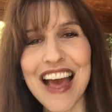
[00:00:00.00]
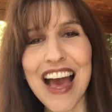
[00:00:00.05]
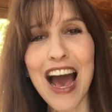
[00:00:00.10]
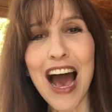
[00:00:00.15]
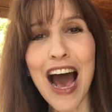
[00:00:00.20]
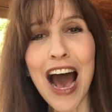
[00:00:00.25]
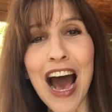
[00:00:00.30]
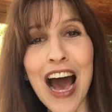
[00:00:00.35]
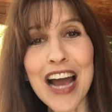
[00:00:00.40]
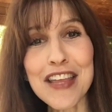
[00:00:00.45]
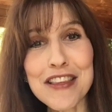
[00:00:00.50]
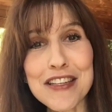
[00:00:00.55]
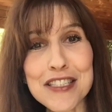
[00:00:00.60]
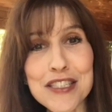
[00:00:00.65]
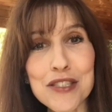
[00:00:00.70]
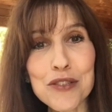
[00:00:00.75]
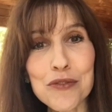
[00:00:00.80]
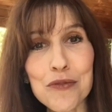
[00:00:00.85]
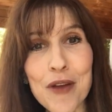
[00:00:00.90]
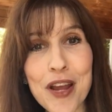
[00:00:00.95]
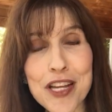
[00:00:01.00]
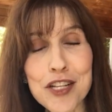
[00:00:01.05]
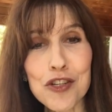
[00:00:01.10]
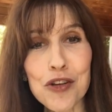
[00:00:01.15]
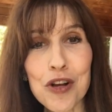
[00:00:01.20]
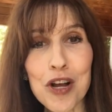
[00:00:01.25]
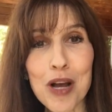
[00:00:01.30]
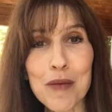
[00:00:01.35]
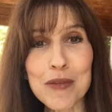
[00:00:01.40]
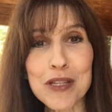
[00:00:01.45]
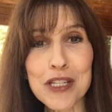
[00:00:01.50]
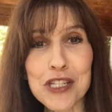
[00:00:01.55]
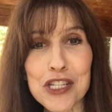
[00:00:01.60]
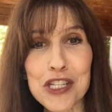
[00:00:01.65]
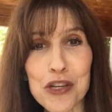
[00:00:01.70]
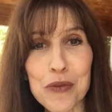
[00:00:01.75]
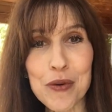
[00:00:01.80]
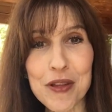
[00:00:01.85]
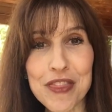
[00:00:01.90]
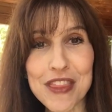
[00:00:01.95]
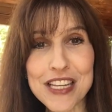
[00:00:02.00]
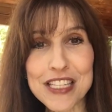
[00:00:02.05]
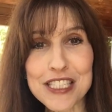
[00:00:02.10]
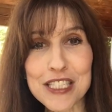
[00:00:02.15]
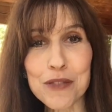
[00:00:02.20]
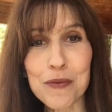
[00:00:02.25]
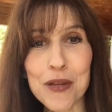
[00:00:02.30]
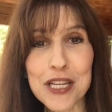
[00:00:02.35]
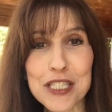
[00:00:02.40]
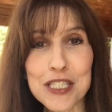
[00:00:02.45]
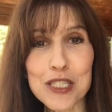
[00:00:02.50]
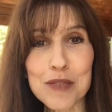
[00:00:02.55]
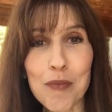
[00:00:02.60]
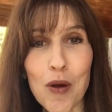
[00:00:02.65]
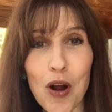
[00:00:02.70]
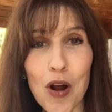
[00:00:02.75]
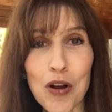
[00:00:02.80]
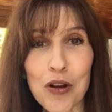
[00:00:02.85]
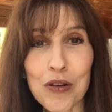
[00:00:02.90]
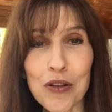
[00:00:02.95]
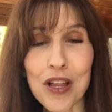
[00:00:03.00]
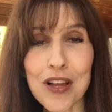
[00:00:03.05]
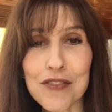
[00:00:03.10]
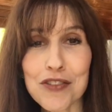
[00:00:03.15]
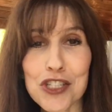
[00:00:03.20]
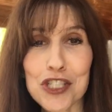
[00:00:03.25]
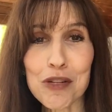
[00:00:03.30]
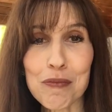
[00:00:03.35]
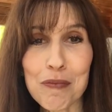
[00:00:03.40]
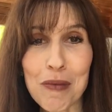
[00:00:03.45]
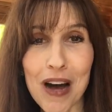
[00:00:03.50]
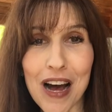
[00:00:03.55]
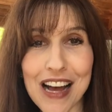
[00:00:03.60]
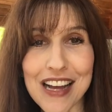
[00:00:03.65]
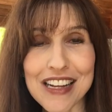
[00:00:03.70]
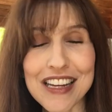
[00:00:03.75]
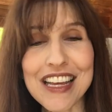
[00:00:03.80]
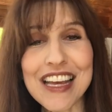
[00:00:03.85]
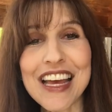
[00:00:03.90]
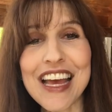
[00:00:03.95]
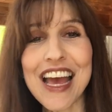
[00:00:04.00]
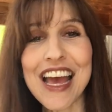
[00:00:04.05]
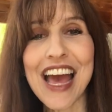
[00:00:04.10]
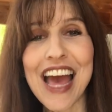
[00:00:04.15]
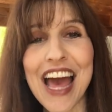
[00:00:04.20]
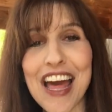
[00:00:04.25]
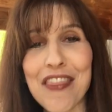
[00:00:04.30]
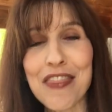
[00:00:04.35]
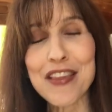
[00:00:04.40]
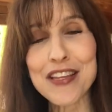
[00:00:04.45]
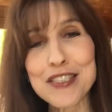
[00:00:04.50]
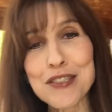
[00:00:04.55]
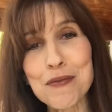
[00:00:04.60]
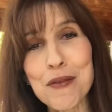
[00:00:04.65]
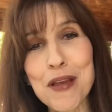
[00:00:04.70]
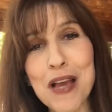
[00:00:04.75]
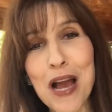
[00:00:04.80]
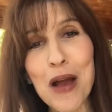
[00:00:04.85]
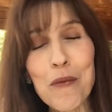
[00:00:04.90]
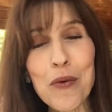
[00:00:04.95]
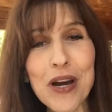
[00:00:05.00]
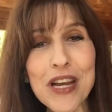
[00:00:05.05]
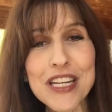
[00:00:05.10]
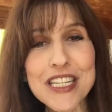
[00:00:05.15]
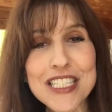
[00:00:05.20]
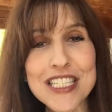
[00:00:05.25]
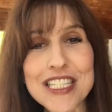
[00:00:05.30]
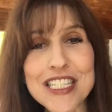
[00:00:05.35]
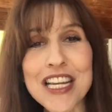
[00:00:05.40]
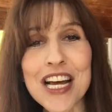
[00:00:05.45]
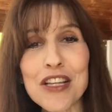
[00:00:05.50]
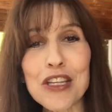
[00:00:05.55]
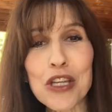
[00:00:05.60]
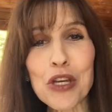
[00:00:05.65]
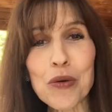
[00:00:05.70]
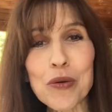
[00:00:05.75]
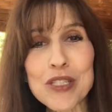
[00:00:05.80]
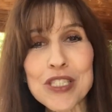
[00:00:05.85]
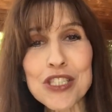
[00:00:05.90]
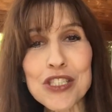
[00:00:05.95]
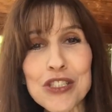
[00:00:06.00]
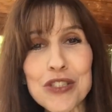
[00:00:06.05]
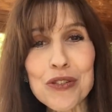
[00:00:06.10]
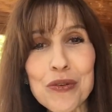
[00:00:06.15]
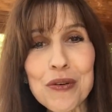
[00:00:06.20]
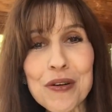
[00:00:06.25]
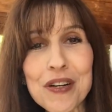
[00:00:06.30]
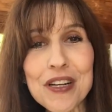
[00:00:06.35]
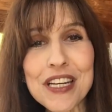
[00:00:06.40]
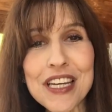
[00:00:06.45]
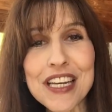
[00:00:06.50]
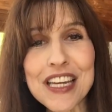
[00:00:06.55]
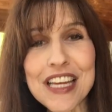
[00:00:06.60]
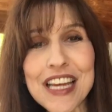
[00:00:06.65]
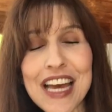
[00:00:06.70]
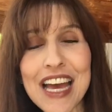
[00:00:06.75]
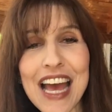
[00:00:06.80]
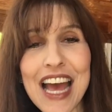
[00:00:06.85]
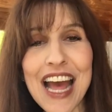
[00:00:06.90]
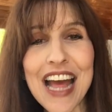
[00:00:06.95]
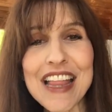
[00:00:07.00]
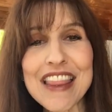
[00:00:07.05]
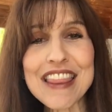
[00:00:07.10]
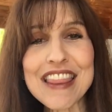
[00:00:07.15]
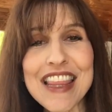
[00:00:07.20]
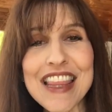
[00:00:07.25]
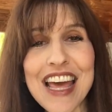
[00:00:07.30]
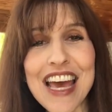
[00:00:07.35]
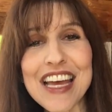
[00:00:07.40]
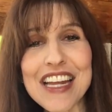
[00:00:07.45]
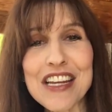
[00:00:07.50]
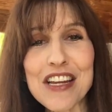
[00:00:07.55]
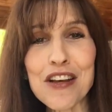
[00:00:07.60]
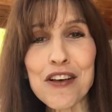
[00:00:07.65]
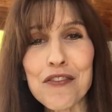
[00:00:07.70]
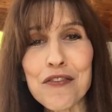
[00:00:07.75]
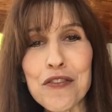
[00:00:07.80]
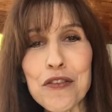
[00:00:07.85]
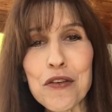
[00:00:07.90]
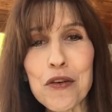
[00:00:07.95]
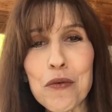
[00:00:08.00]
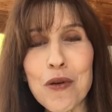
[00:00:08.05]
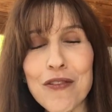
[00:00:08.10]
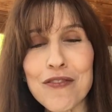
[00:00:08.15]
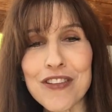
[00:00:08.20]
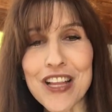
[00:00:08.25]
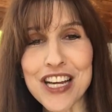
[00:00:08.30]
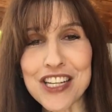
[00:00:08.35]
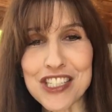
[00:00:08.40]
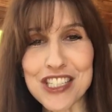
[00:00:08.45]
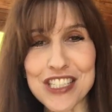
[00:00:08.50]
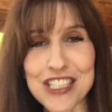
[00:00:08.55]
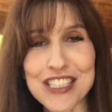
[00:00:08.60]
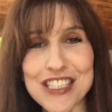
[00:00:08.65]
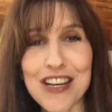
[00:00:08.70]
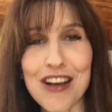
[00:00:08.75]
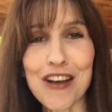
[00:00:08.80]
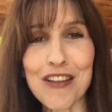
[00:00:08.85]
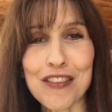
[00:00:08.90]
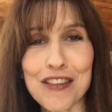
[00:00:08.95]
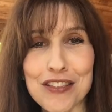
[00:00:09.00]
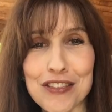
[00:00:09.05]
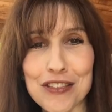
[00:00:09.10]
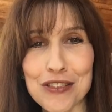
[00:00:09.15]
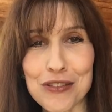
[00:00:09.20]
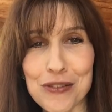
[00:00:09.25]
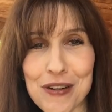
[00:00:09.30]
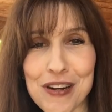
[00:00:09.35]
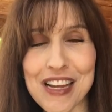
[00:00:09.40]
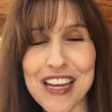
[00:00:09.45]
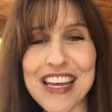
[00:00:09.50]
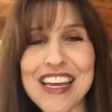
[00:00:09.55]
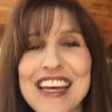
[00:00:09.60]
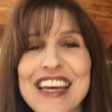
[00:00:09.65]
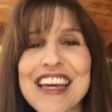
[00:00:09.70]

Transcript: Hi, this is Rachel coming to you with this week's Sparkle of Shabbat. And this week I wanted to tell you a story and then a few reflections on the story.